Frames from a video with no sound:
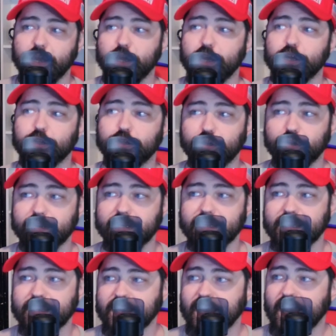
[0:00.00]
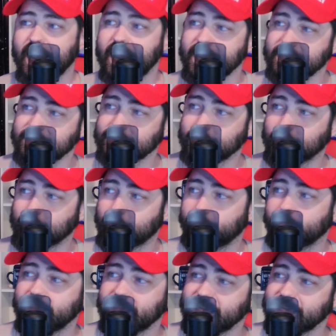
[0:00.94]
Lurnea High School
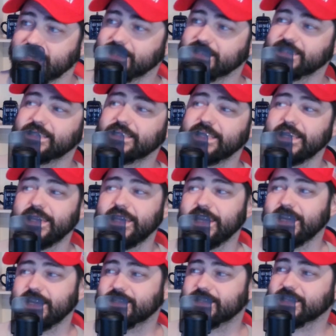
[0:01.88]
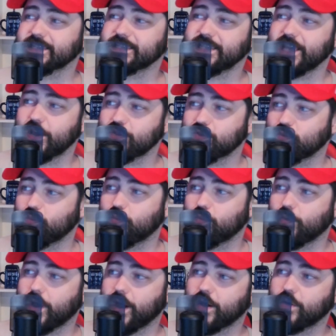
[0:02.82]
in Sydney's
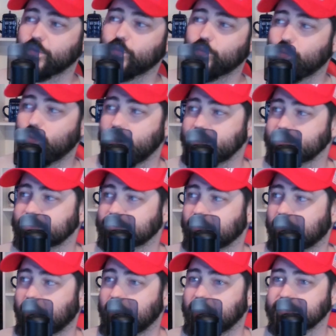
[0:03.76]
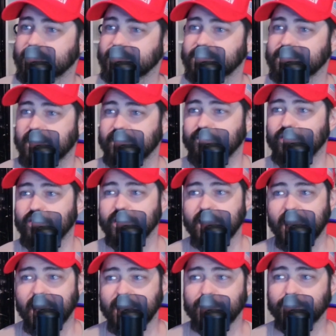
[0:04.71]
southwest on several
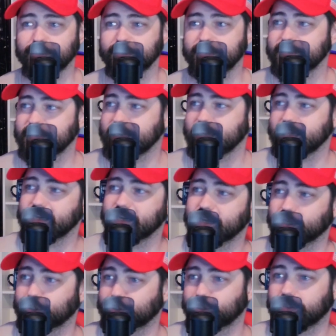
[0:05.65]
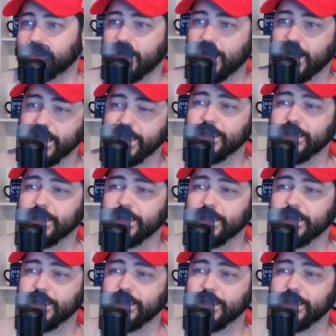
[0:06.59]
occasions in July.